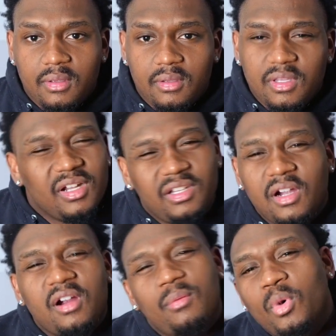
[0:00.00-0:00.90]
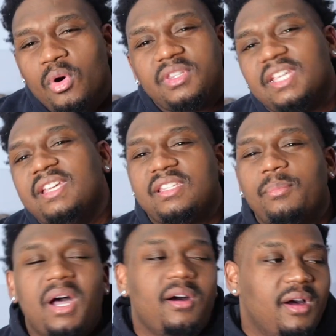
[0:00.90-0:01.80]
You'll learn more things
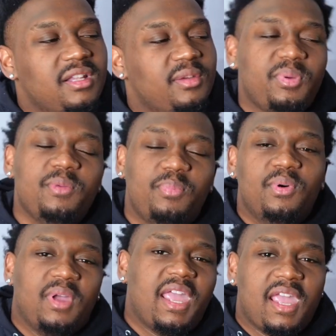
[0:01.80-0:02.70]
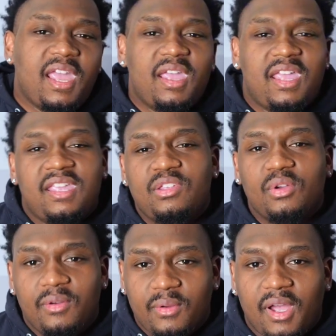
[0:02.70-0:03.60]
about other people and
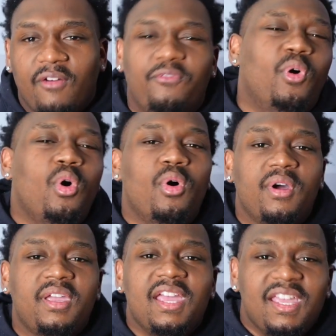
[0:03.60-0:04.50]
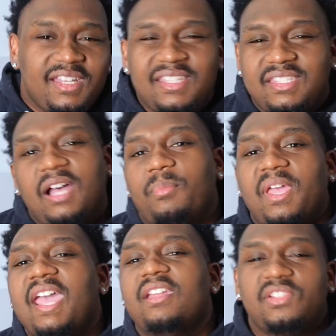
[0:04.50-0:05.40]
you'll avoid these type of
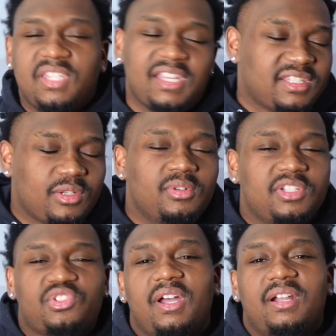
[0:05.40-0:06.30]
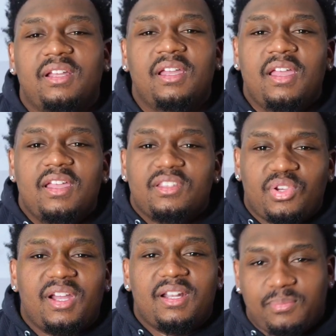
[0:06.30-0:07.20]
haters that's going to try
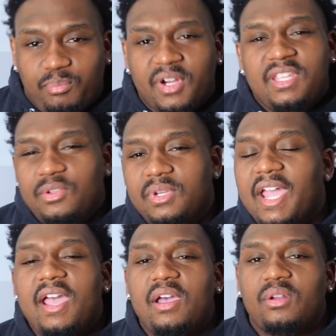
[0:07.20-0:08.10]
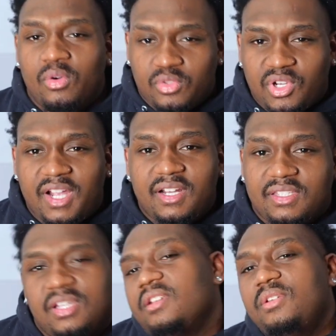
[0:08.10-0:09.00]
to bring you down or try to
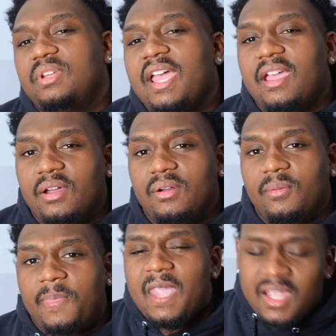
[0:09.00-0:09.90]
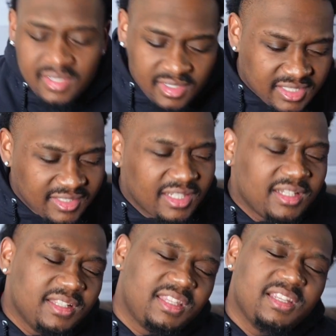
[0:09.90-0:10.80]
turn you down. There's
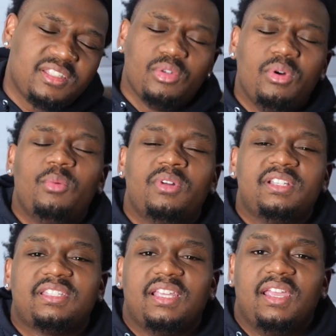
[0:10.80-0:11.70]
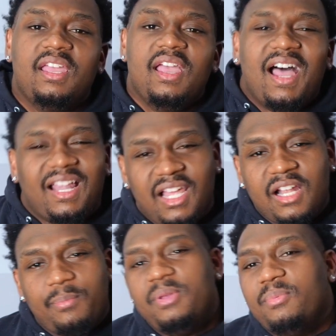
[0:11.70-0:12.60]
another thing too I want to say. A
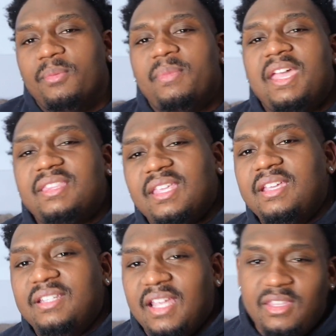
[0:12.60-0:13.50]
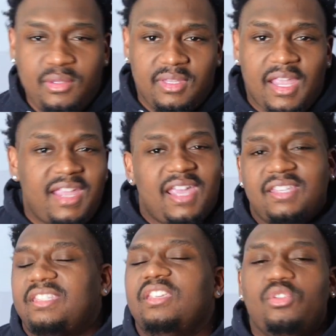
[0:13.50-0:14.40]
lot of people may think they
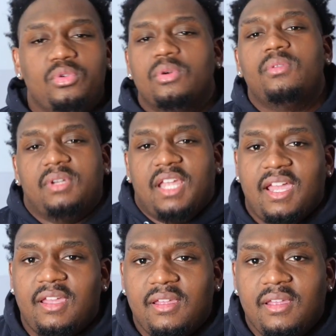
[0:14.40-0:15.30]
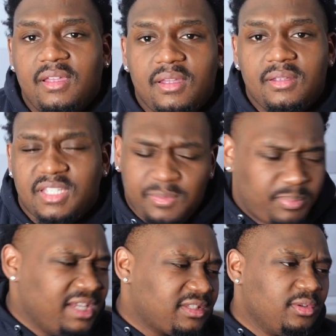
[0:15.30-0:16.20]
can't see you doing that. Just
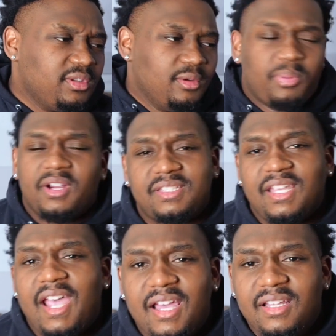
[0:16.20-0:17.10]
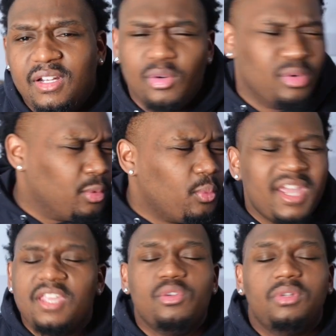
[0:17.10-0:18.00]
based on your personality or the
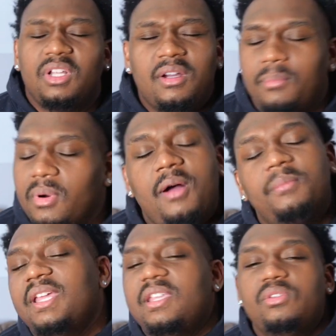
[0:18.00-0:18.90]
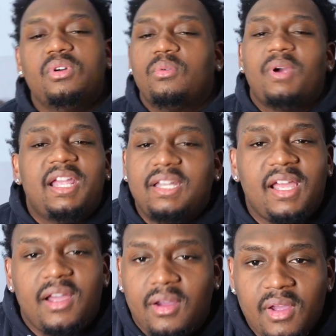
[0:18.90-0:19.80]
way you look. Bro, I'm letting you know right
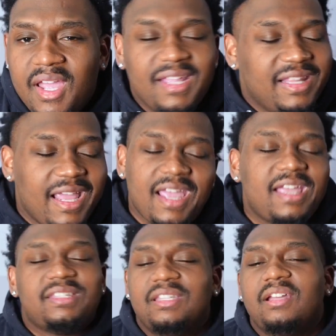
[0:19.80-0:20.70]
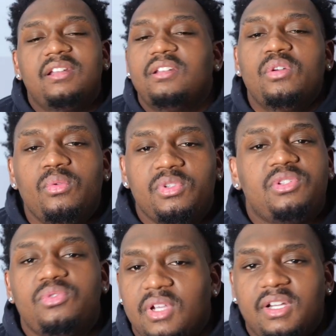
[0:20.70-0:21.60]
now. That has nothing to do
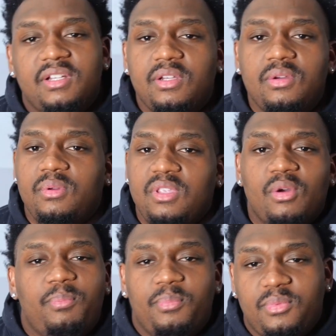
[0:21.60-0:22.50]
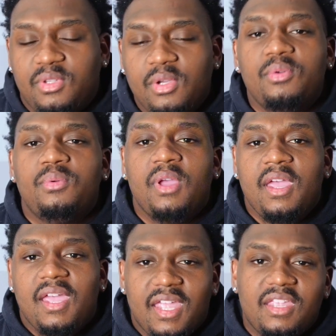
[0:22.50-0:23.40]
with you trying to do
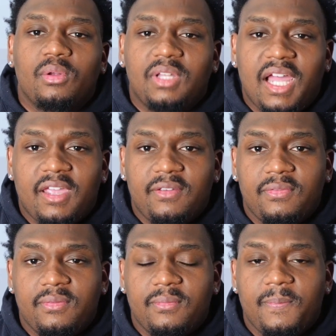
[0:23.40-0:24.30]
in your life.